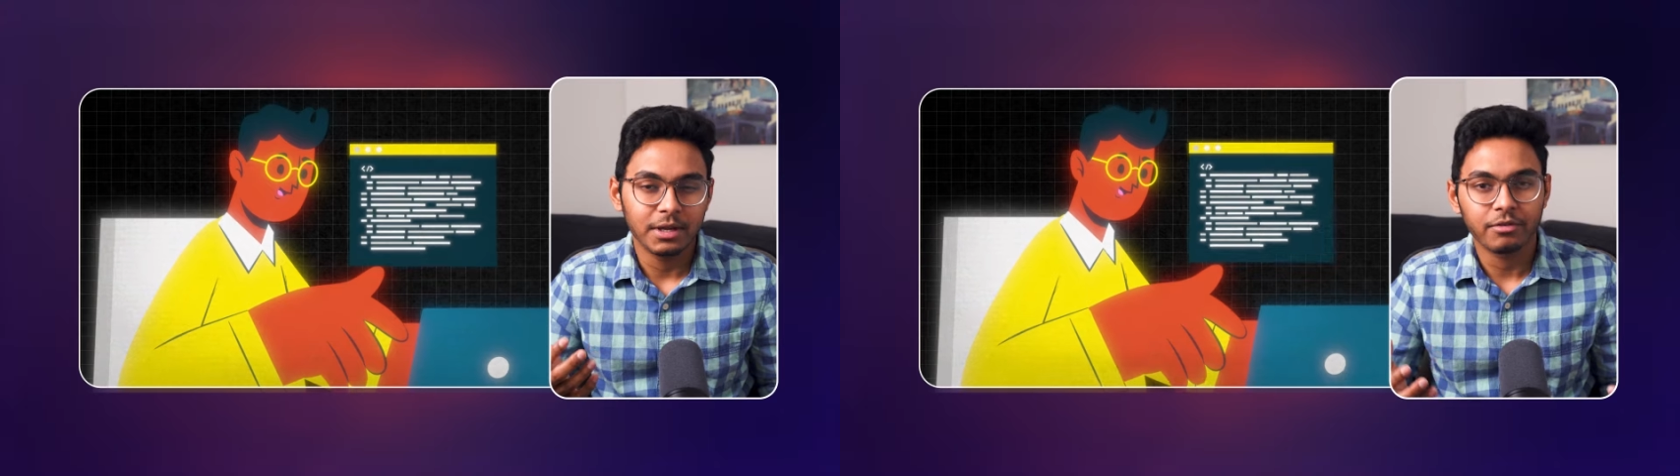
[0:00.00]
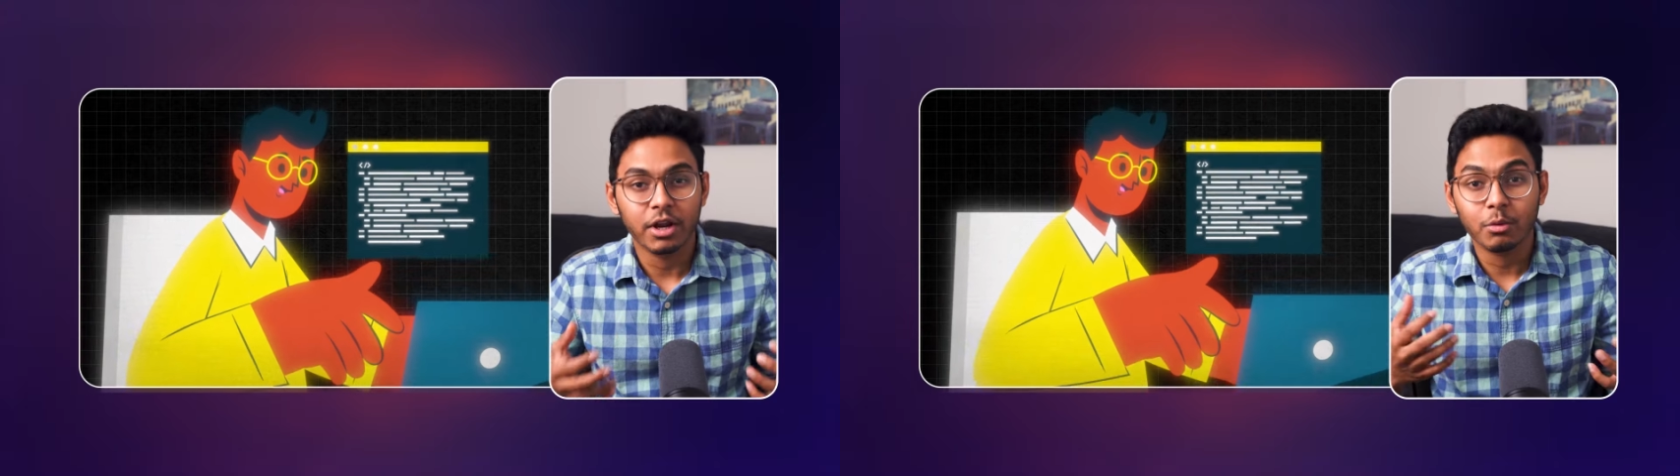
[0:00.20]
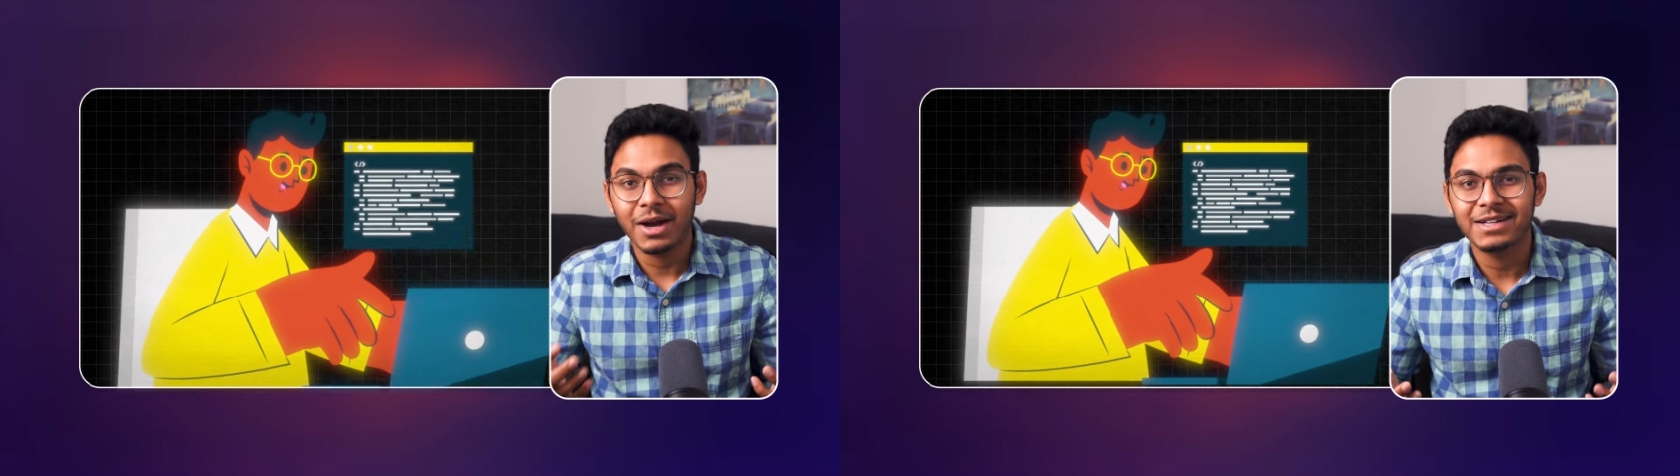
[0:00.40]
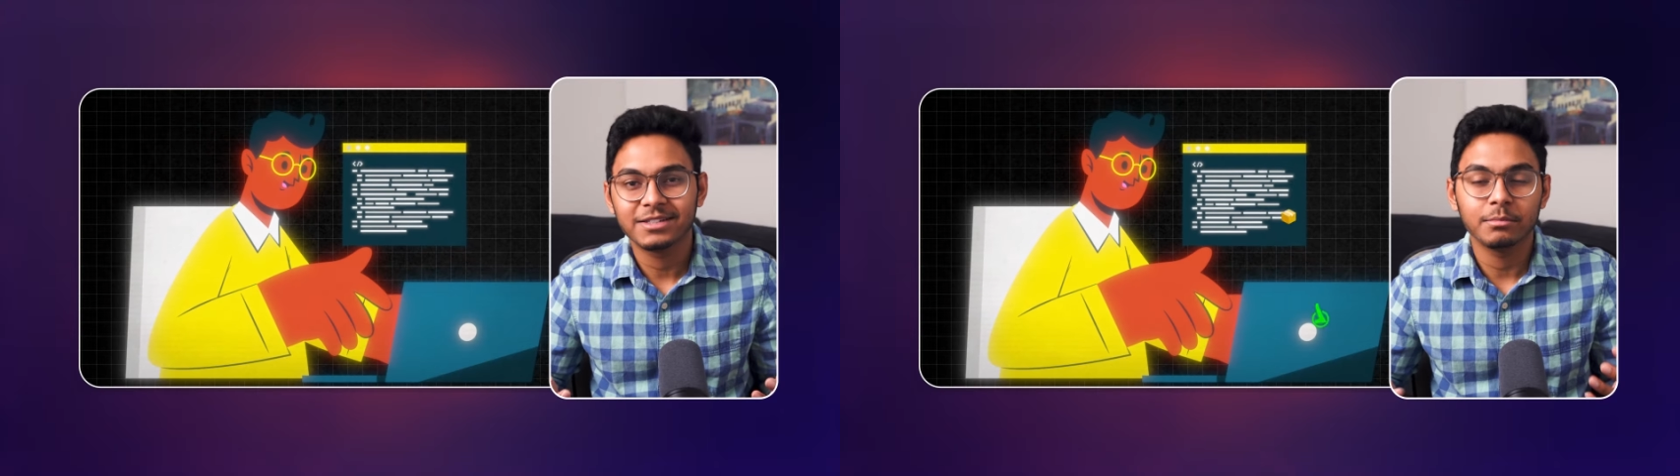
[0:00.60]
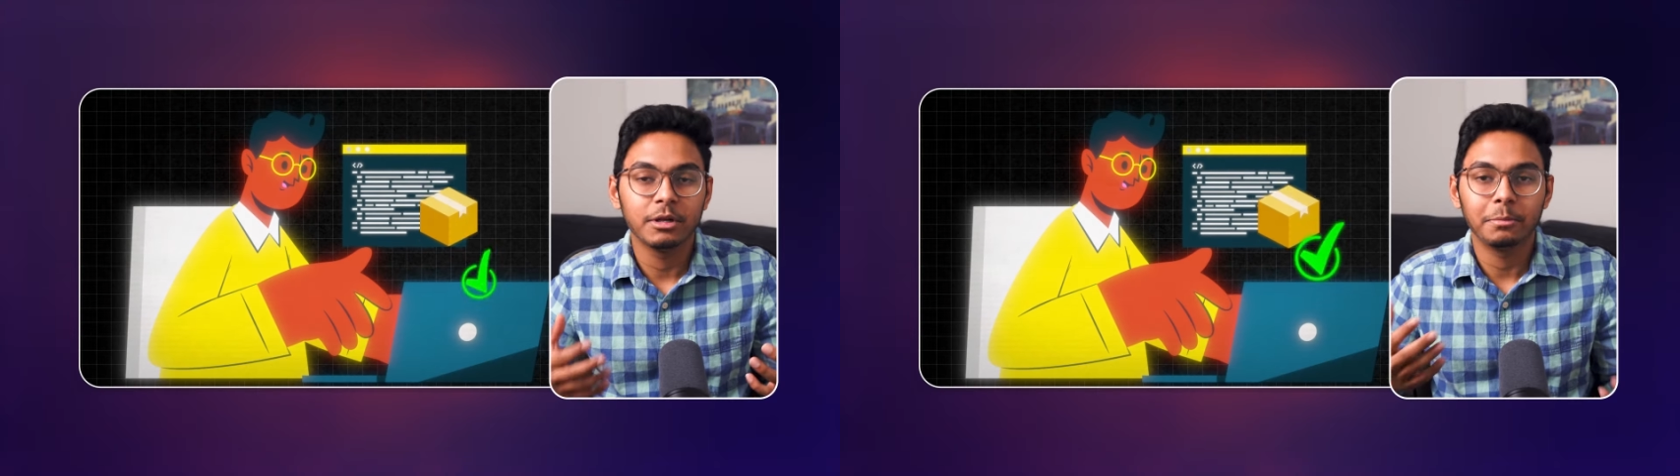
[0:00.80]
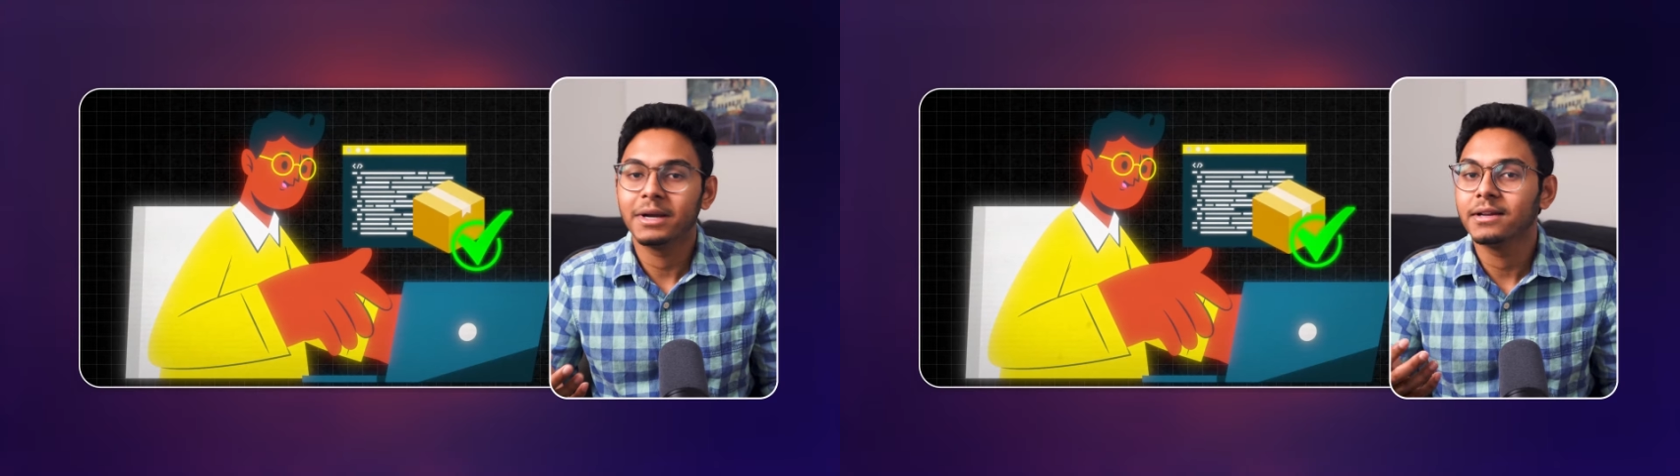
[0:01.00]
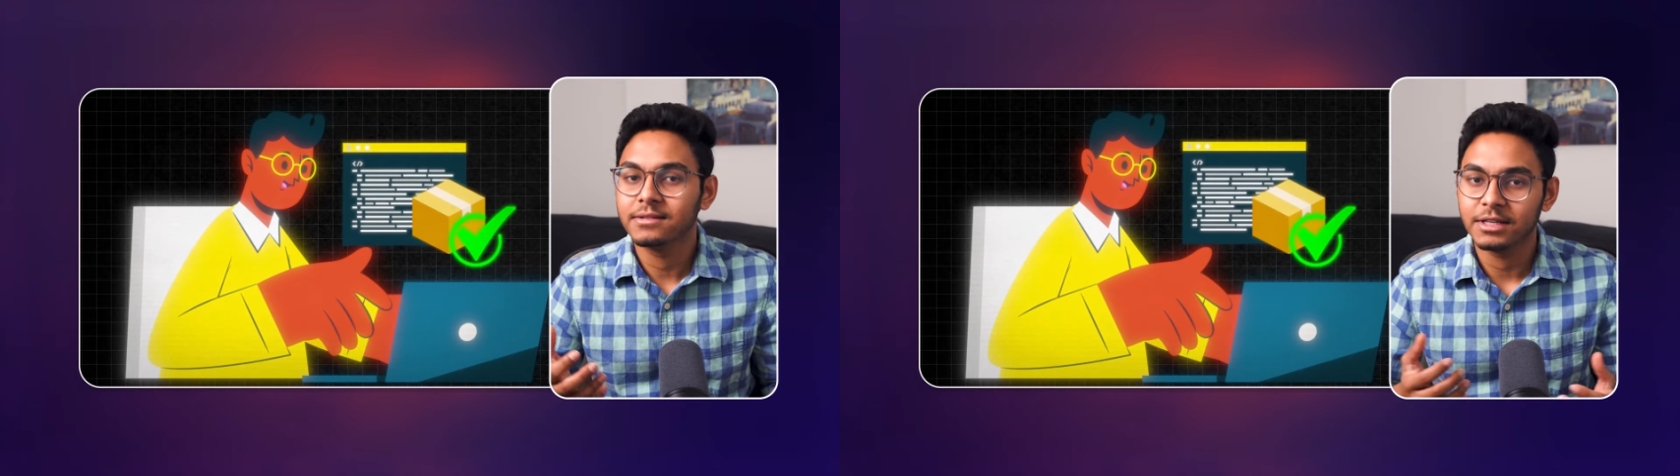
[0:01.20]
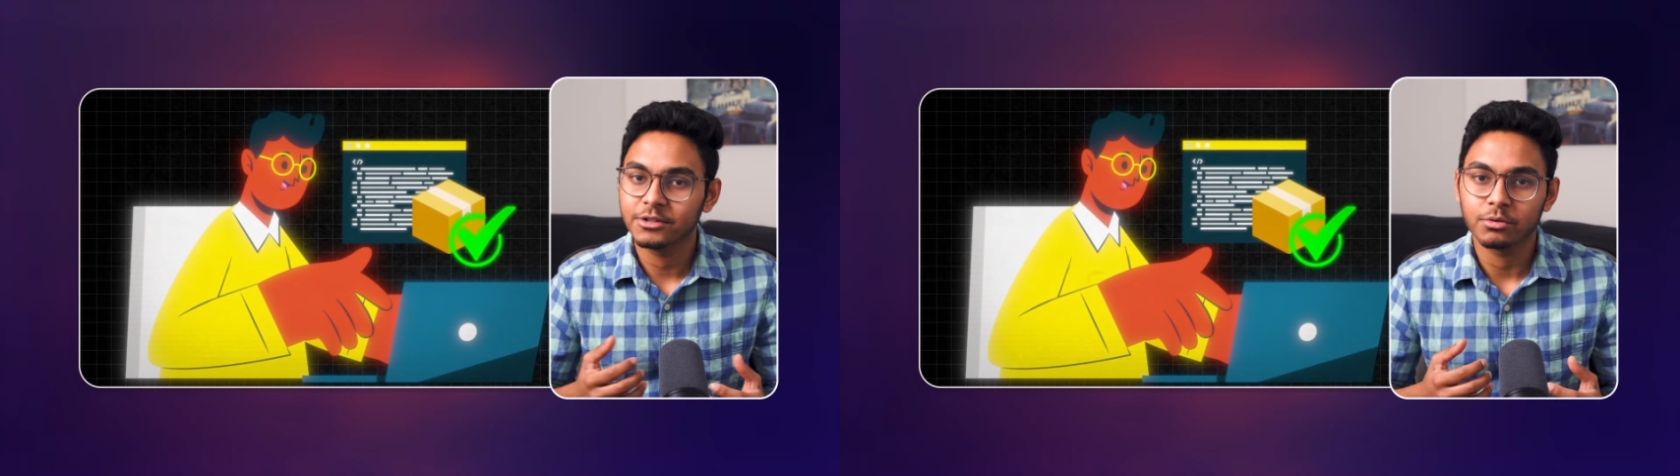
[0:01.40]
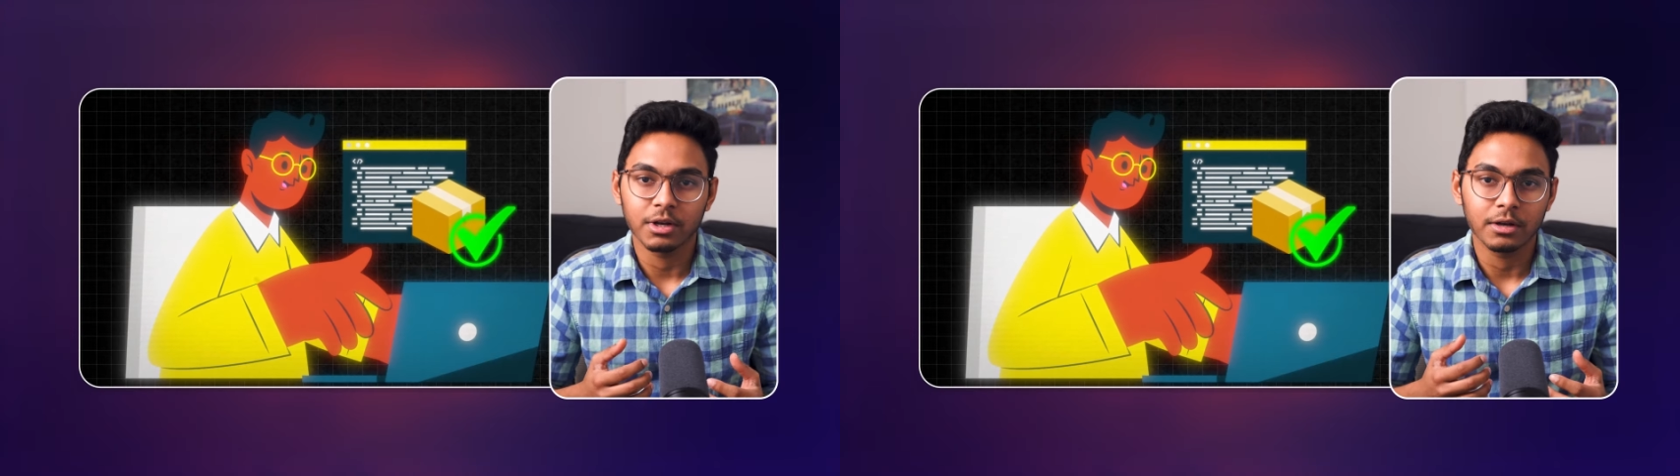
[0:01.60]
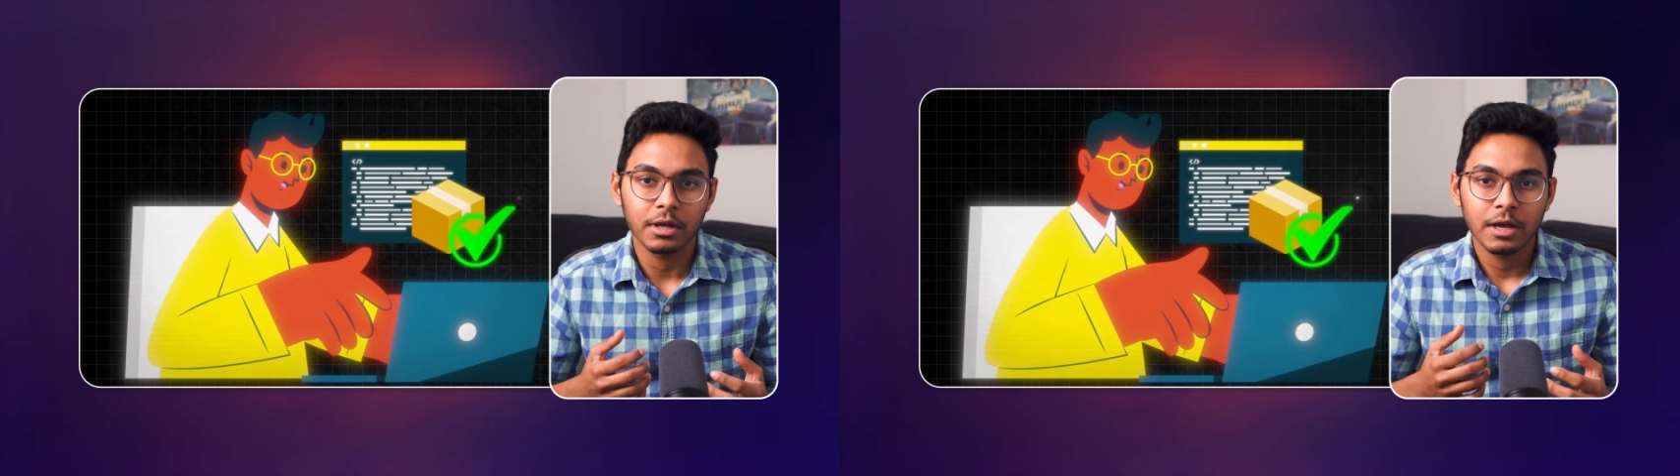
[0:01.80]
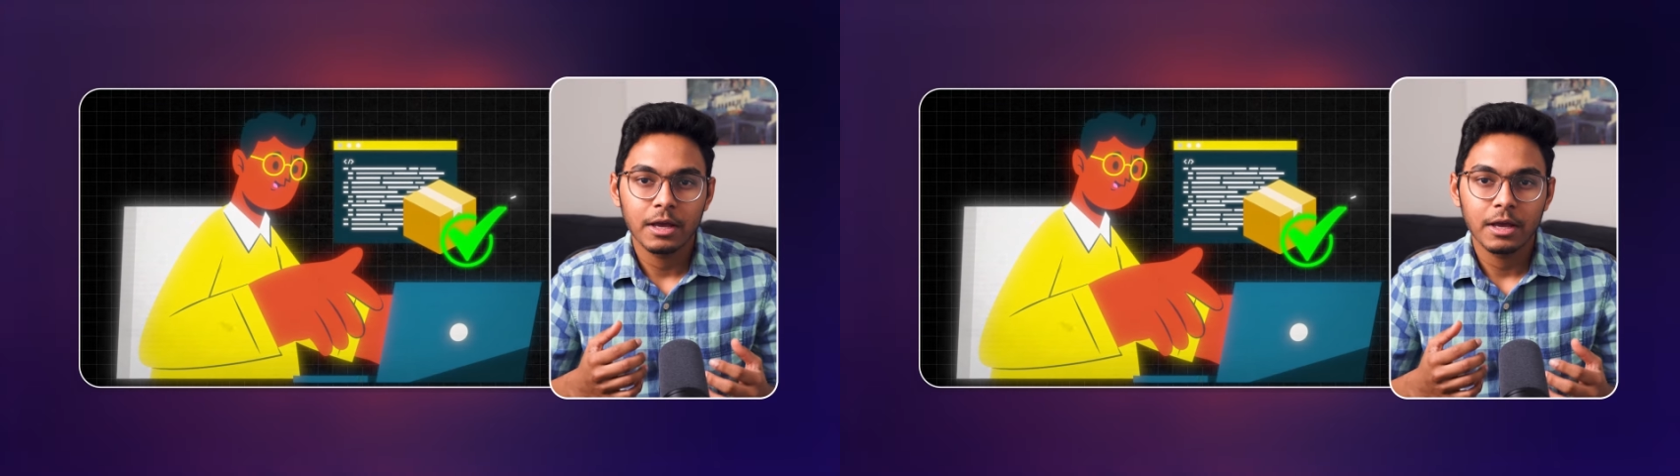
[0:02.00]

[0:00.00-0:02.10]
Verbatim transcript: that requires some dependencies to run.